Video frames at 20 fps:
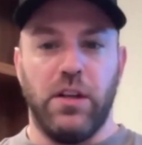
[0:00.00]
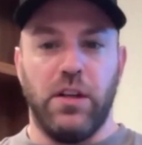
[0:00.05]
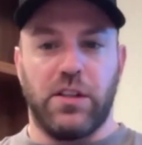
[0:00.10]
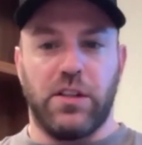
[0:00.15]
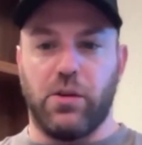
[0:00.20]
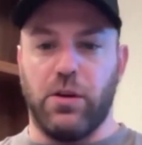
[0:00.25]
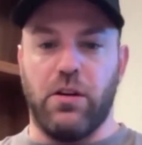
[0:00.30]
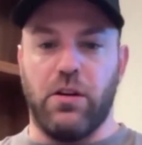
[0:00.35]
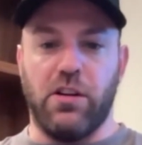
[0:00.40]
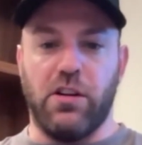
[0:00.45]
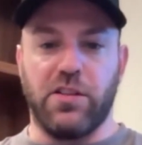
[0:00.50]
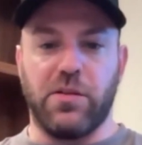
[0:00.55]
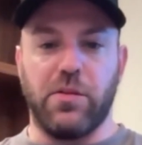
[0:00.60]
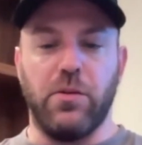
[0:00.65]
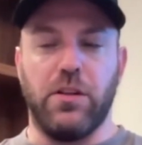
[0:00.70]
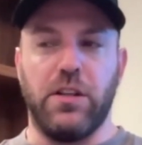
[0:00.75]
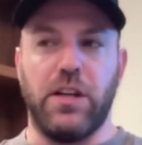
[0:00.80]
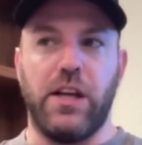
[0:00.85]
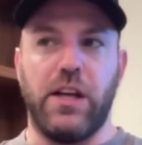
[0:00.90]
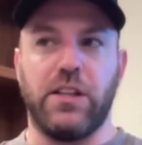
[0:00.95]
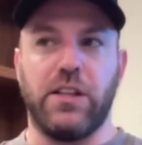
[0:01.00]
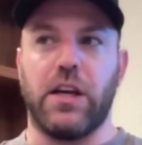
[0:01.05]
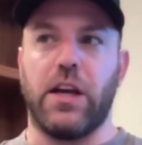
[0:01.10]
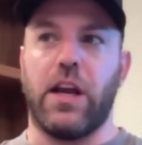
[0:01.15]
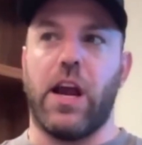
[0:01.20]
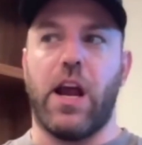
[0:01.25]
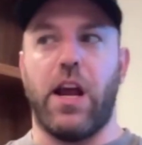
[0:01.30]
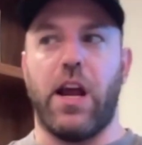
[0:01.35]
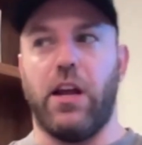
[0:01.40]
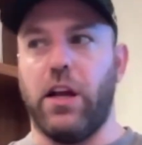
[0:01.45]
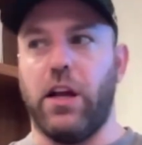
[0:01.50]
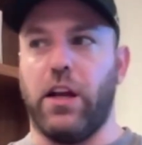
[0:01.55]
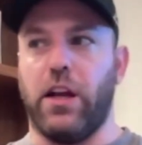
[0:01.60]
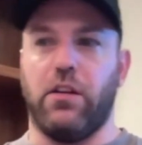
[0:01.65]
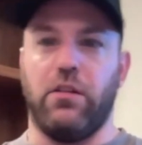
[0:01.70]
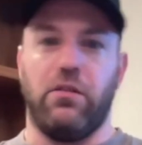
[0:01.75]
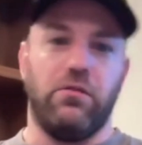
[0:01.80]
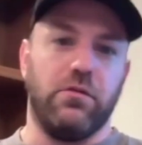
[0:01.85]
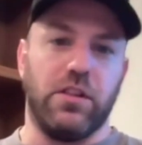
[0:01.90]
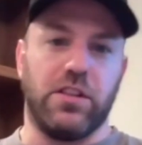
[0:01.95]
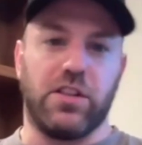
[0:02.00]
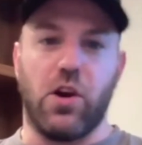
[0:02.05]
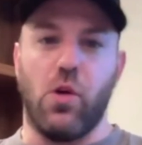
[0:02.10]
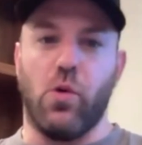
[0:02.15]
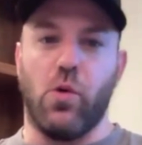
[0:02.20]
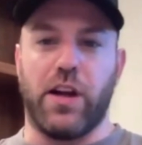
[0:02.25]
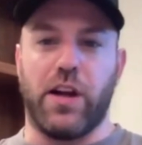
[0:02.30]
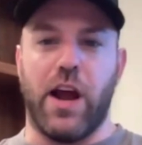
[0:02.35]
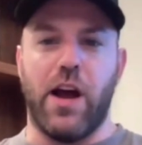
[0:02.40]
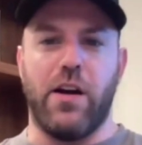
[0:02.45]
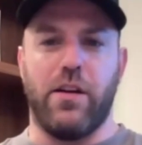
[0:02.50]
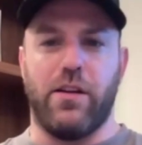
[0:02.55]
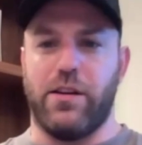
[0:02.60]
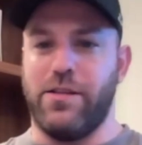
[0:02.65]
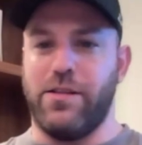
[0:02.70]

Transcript: So he calls me one day. He's like, hey, like, let's go work out.